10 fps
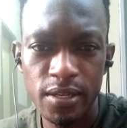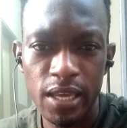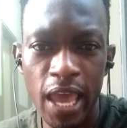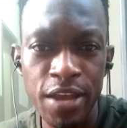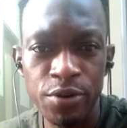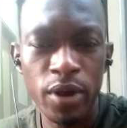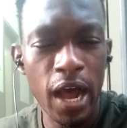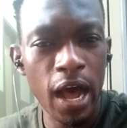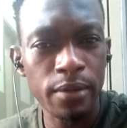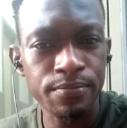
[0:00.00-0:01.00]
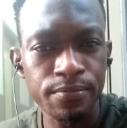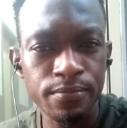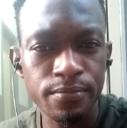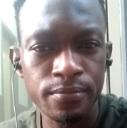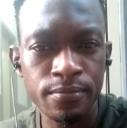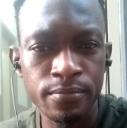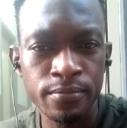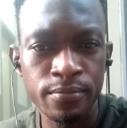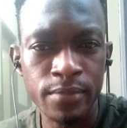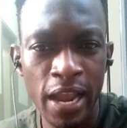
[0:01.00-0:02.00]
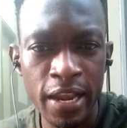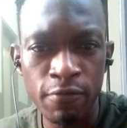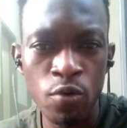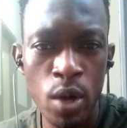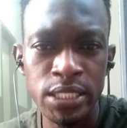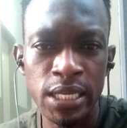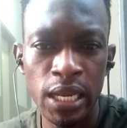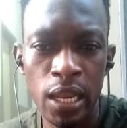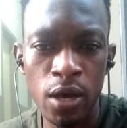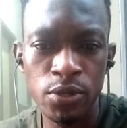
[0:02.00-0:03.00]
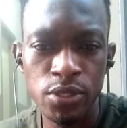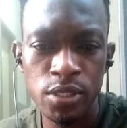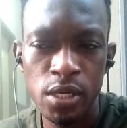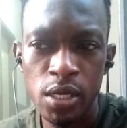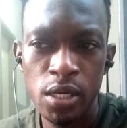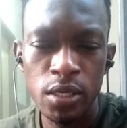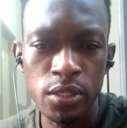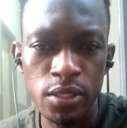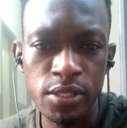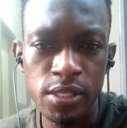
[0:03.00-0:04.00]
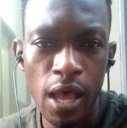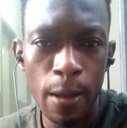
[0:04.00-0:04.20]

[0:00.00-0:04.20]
Anyway, I never want to close this